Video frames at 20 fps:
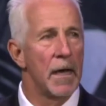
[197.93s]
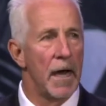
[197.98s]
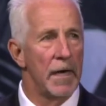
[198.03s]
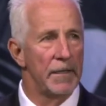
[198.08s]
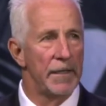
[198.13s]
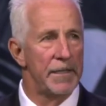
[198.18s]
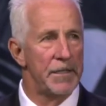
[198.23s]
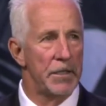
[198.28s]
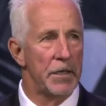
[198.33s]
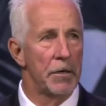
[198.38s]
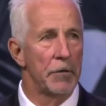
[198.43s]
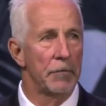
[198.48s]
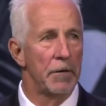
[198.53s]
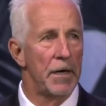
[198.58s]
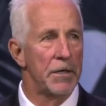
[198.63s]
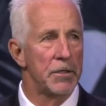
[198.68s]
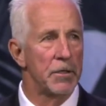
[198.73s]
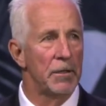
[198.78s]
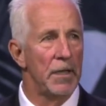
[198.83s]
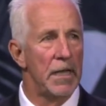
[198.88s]
I'd like to
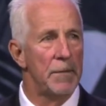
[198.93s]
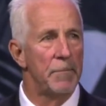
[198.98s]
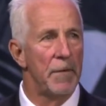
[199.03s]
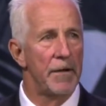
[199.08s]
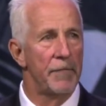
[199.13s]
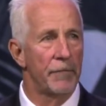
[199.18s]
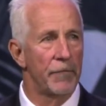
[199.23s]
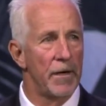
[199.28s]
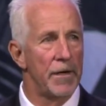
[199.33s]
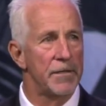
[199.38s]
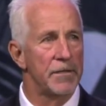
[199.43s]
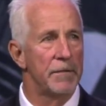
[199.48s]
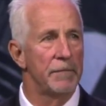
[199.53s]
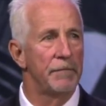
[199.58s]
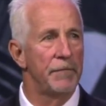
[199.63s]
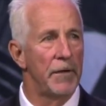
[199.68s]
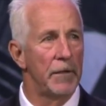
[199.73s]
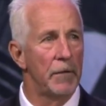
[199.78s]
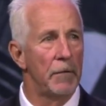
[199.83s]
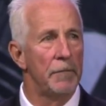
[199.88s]
congratulate my friends
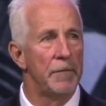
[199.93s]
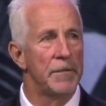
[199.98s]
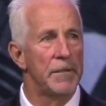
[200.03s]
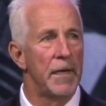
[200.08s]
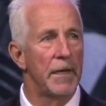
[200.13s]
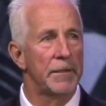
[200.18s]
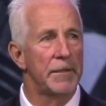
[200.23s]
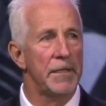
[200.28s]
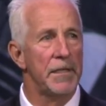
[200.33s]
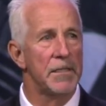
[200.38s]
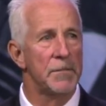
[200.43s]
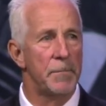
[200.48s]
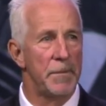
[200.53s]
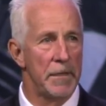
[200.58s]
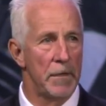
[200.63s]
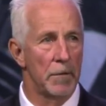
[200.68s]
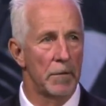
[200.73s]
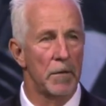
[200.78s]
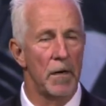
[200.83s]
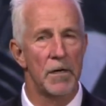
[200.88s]
and fellow inductees
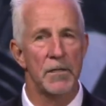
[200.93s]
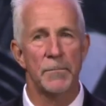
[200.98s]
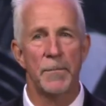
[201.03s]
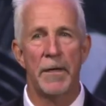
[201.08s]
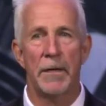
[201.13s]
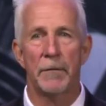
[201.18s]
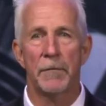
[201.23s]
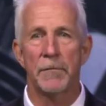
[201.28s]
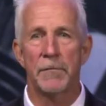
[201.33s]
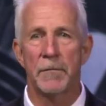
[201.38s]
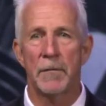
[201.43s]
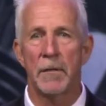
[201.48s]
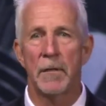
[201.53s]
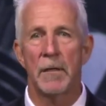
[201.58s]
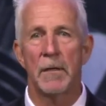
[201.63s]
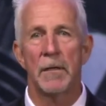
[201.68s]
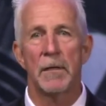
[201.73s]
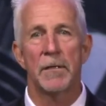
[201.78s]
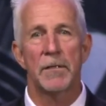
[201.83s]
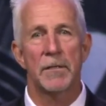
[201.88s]
Pierre Karsmakers,
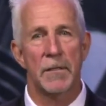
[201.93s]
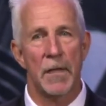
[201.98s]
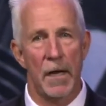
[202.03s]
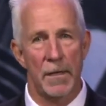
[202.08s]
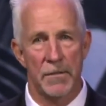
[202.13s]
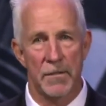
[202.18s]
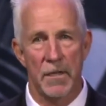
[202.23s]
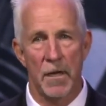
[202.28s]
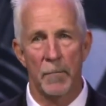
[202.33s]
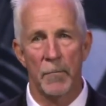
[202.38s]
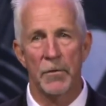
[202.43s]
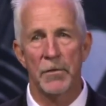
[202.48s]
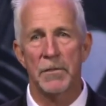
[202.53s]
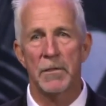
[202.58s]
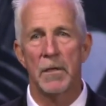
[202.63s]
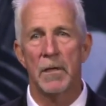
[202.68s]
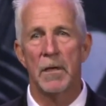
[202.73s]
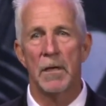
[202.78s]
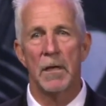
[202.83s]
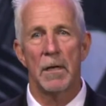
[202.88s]
Scott
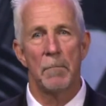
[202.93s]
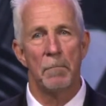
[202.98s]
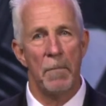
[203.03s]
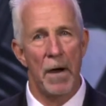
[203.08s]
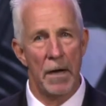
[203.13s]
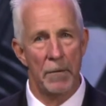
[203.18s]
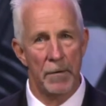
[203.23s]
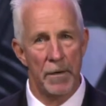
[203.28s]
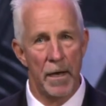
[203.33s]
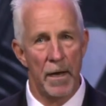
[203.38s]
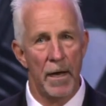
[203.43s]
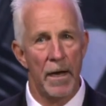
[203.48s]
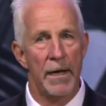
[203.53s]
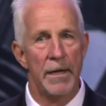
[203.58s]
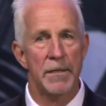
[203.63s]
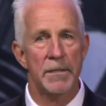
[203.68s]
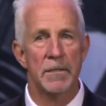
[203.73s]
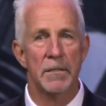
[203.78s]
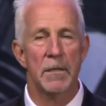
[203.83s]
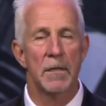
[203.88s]
Summers, Byron
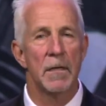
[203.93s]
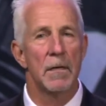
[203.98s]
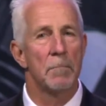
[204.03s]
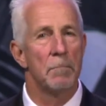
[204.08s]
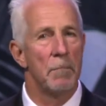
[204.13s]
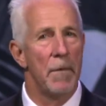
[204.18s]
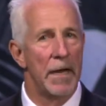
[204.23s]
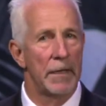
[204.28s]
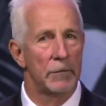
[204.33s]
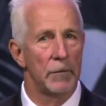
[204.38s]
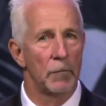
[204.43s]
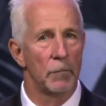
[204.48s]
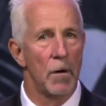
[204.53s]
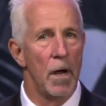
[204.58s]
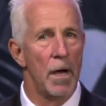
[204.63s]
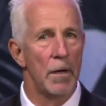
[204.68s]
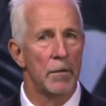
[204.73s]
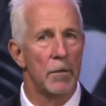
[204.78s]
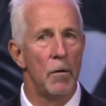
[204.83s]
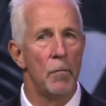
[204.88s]
Hines, Mike
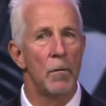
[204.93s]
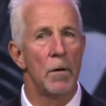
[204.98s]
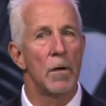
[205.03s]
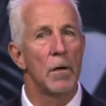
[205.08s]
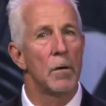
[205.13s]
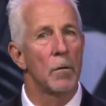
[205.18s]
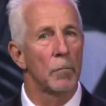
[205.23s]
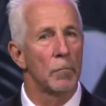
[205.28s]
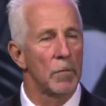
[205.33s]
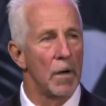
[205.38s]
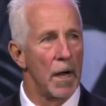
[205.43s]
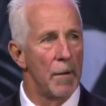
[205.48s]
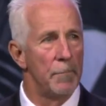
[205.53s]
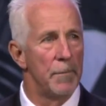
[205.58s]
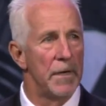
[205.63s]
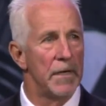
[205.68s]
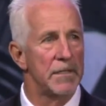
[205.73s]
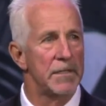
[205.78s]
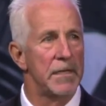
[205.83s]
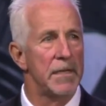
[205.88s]
LaRocco, Rob
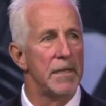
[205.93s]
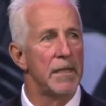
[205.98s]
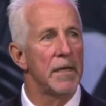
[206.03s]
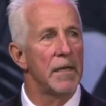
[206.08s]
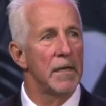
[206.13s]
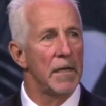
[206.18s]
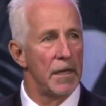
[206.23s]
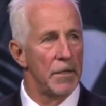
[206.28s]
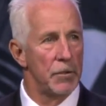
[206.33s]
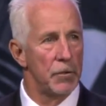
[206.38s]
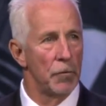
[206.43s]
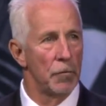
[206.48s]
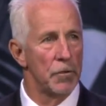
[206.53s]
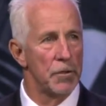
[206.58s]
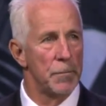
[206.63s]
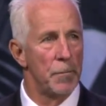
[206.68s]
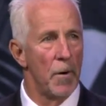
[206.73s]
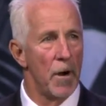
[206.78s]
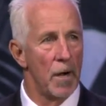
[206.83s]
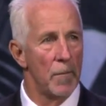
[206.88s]
Muzzy, and
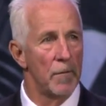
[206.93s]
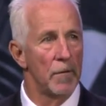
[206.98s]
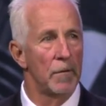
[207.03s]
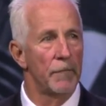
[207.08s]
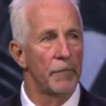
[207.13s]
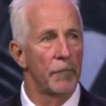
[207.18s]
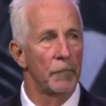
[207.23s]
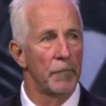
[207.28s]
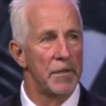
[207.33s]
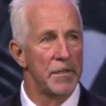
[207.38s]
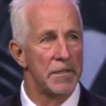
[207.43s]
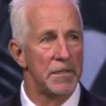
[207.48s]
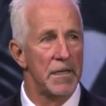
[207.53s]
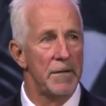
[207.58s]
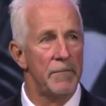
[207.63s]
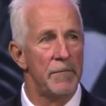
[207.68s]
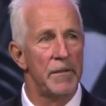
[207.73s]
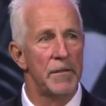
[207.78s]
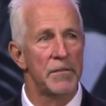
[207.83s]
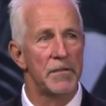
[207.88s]
George Barber for
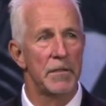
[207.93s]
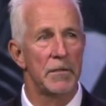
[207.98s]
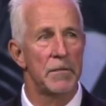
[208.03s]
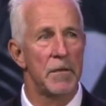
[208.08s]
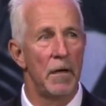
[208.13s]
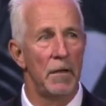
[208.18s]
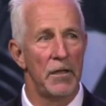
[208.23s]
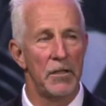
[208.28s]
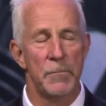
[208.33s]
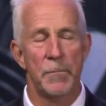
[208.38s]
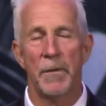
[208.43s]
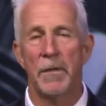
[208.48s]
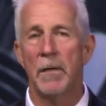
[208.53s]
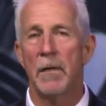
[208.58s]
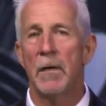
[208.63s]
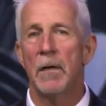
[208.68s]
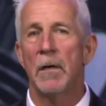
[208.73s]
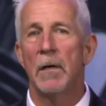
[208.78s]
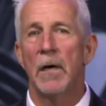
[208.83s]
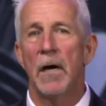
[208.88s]
receiving this acknowledgement
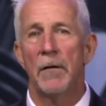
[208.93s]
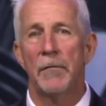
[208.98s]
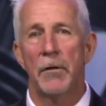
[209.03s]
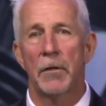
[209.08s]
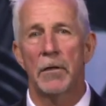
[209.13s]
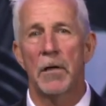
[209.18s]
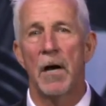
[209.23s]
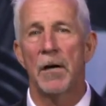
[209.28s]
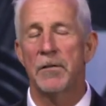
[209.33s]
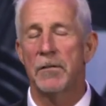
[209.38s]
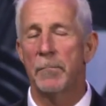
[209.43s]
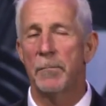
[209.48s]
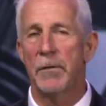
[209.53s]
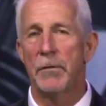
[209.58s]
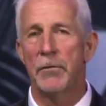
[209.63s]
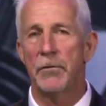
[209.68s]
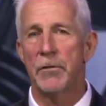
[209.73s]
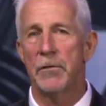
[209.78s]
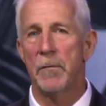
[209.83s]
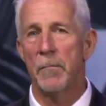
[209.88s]
of their
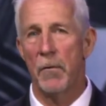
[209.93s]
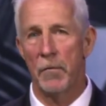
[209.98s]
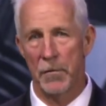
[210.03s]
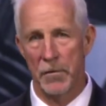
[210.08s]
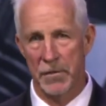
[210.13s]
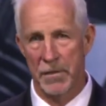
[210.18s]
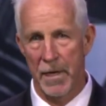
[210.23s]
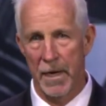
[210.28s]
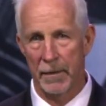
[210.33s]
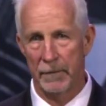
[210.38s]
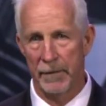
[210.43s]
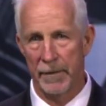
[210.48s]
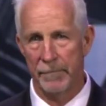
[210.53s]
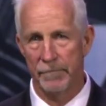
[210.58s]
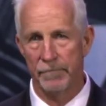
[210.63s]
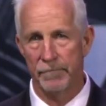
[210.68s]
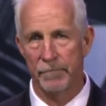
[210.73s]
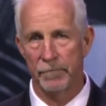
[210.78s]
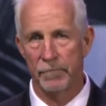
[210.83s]
contribution to motorcycling.